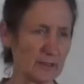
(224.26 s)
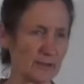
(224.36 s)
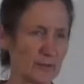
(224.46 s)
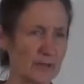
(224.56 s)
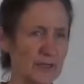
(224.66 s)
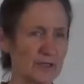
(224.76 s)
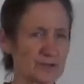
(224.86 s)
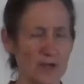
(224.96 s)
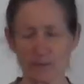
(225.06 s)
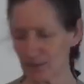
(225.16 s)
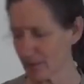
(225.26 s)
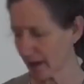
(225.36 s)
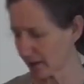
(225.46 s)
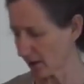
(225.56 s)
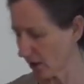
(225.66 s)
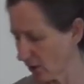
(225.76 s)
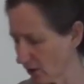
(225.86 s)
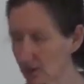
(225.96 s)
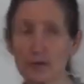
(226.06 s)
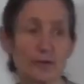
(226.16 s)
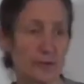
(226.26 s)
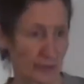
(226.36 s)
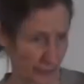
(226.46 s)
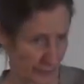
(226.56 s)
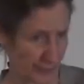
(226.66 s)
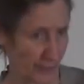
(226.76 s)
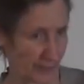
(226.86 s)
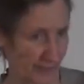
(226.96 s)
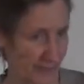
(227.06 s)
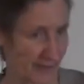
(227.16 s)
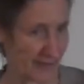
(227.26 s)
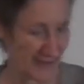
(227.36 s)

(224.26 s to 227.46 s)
in your eardrum and make a hole, you got a problem.